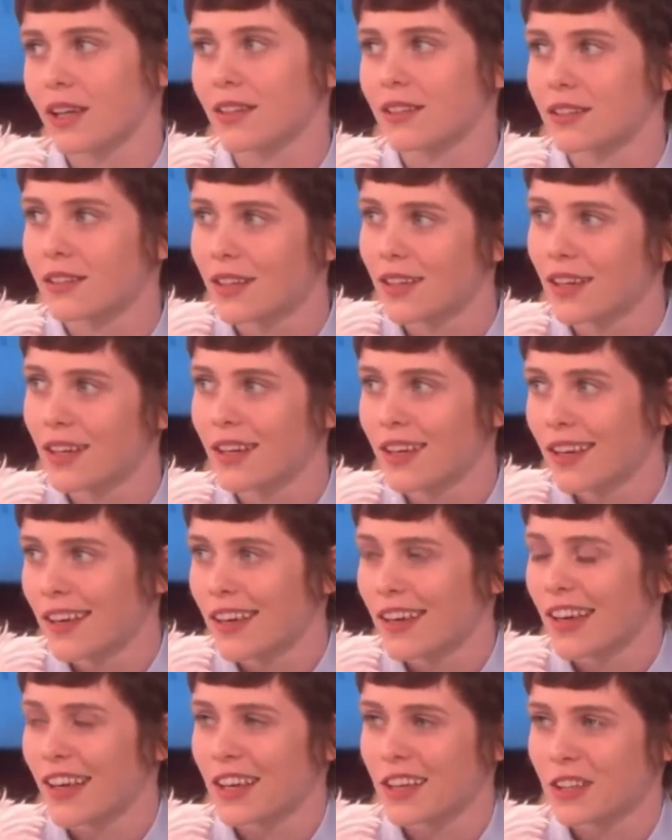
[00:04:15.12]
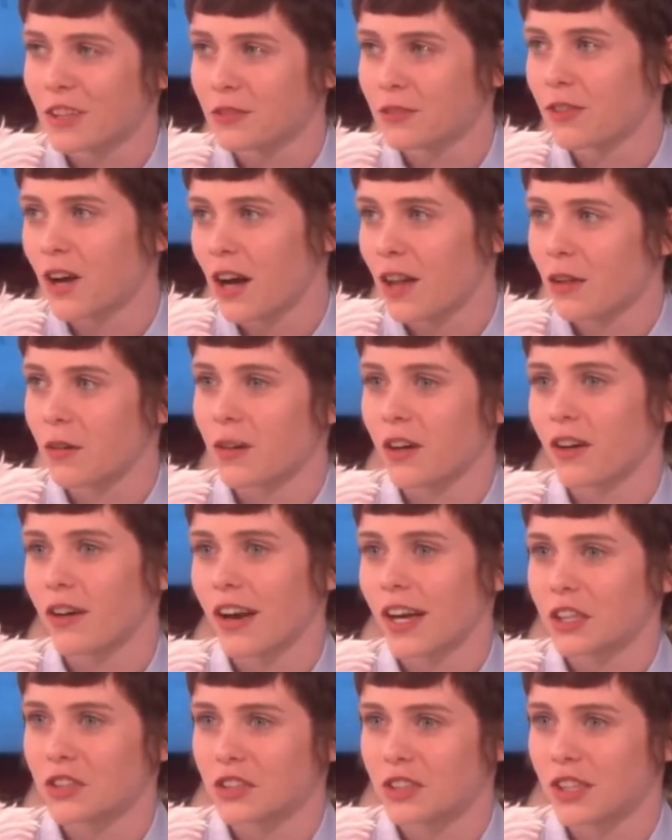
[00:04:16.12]
Nan. You follow
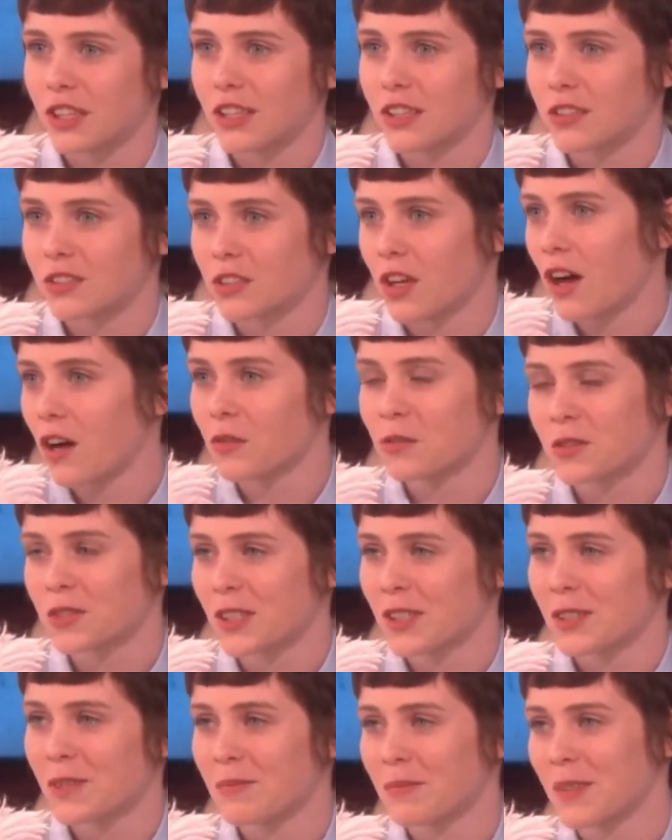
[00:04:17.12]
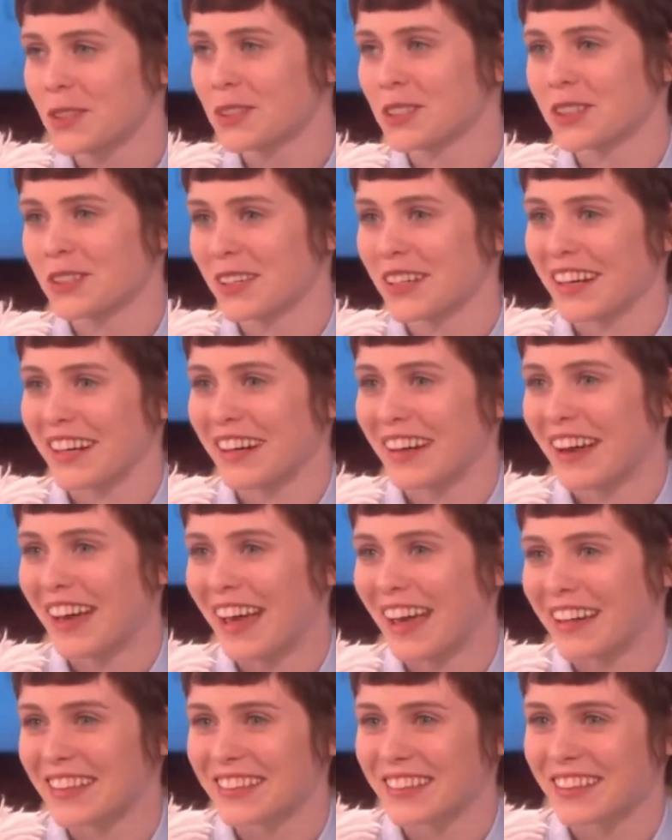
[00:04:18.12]
her as she solves a mystery,
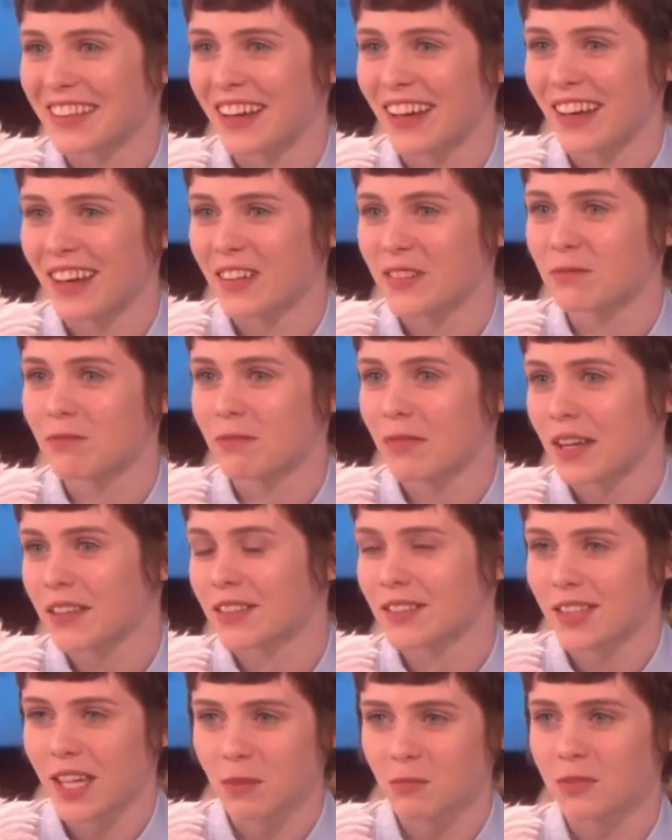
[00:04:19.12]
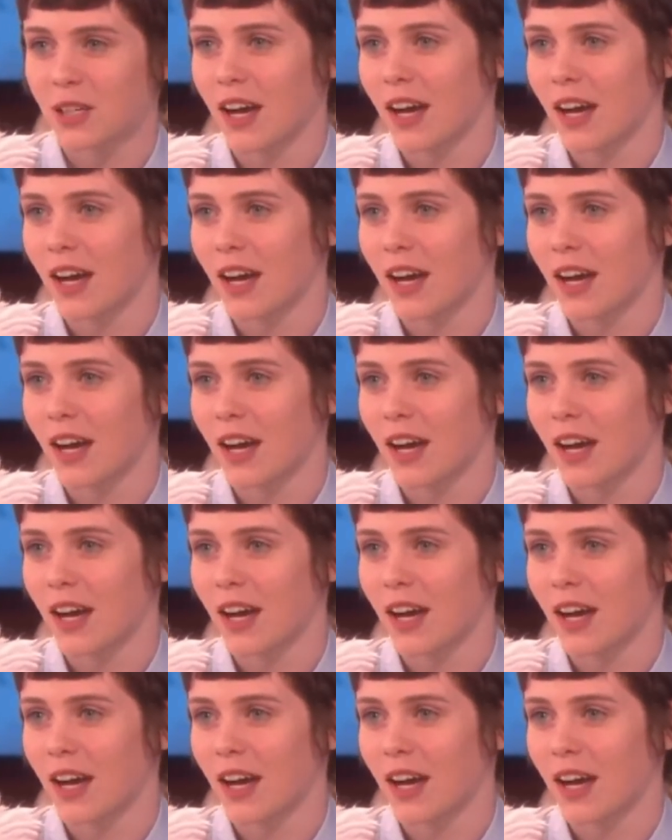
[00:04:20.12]
and um, at the same